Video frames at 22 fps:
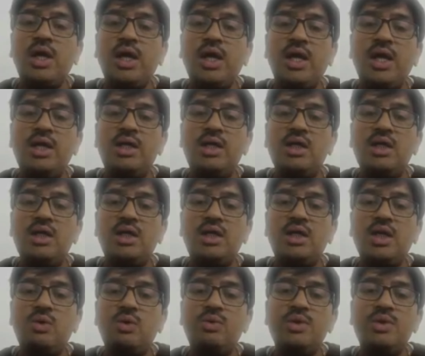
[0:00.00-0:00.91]
And
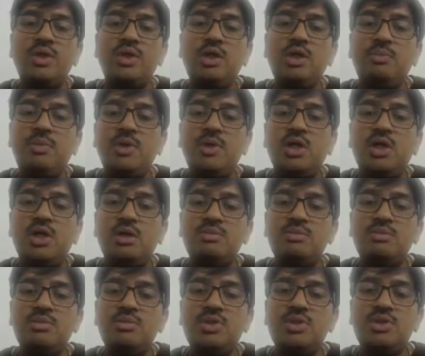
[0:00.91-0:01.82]
now it
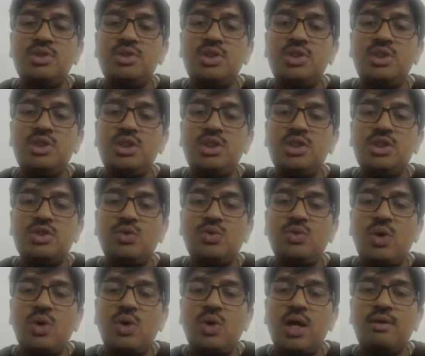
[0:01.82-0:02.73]
becomes G
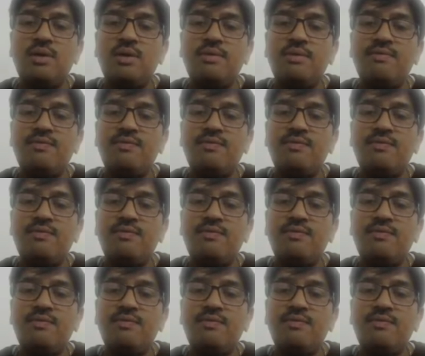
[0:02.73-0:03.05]
square